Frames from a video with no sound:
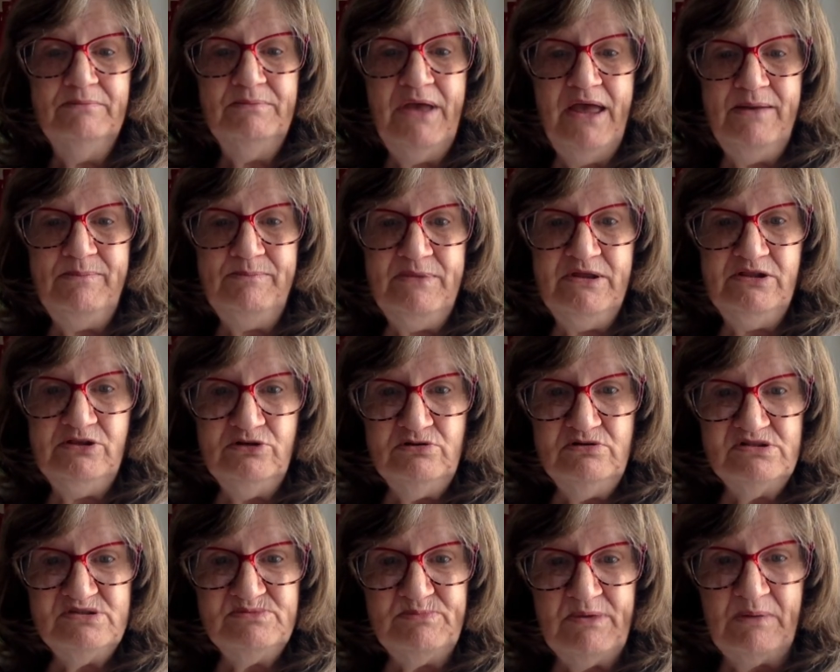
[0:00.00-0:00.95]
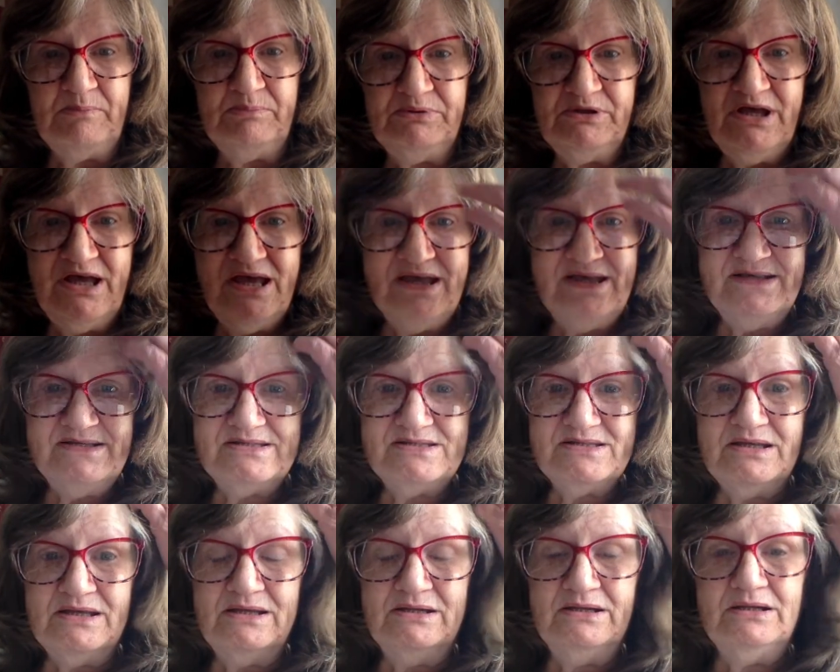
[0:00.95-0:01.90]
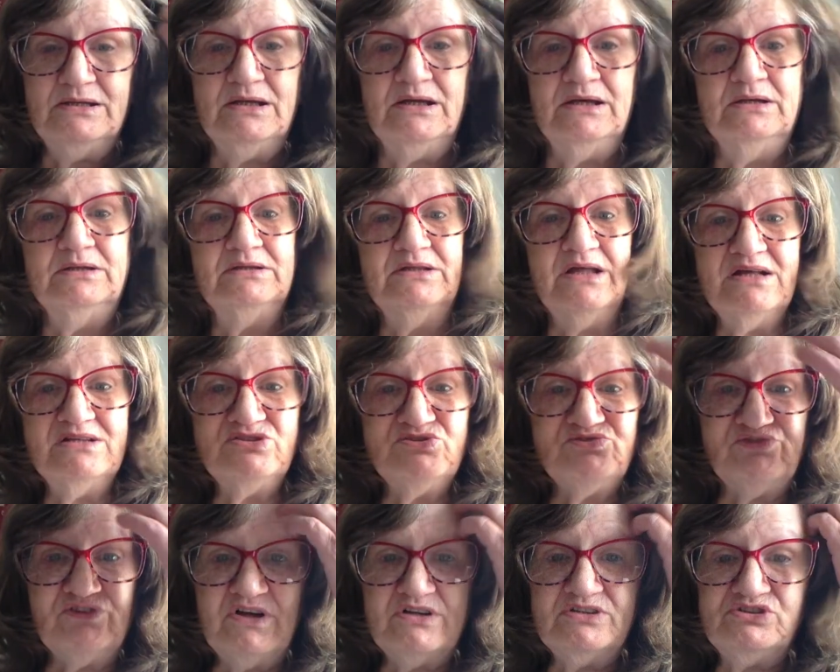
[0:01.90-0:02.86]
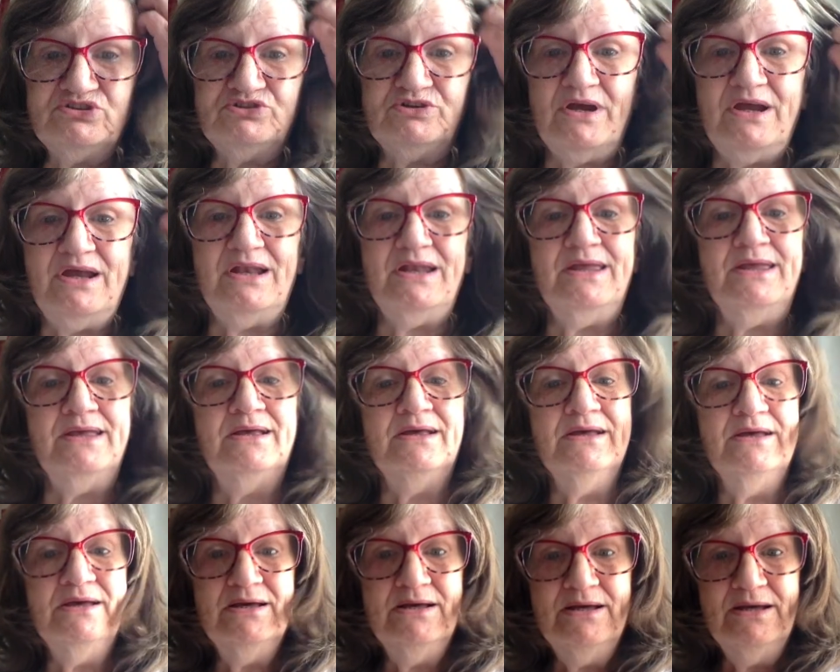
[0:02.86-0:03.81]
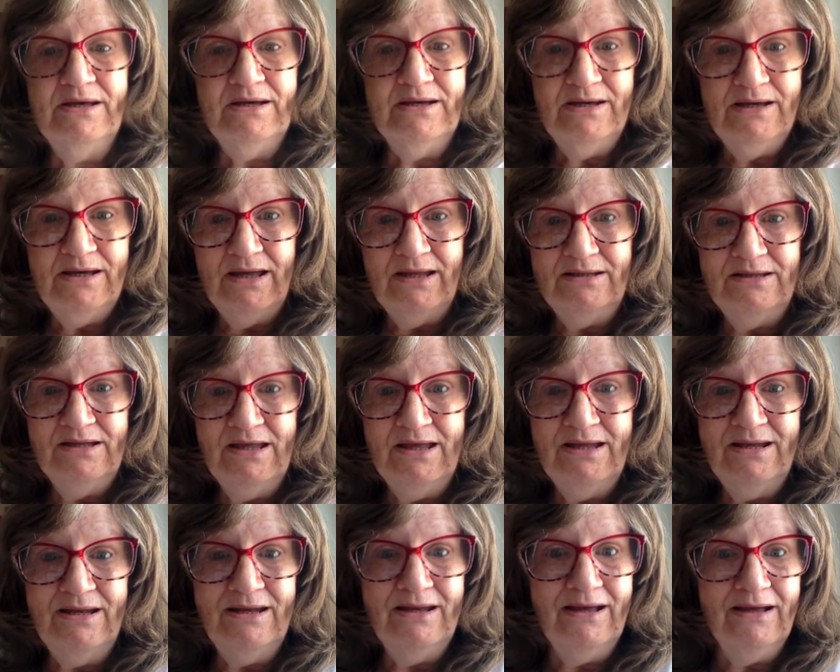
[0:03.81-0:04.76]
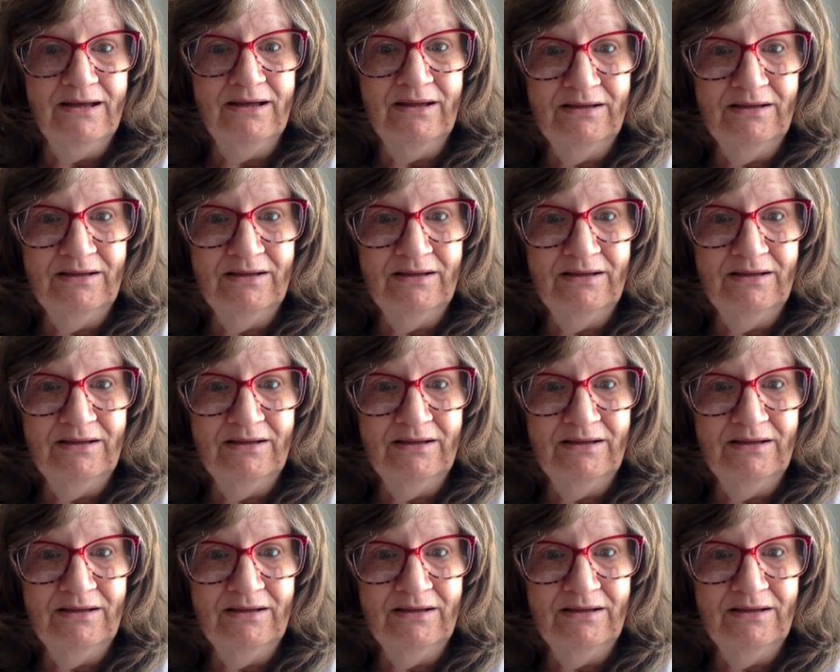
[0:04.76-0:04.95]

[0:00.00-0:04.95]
make me lose my place, and that's frustrating. And then,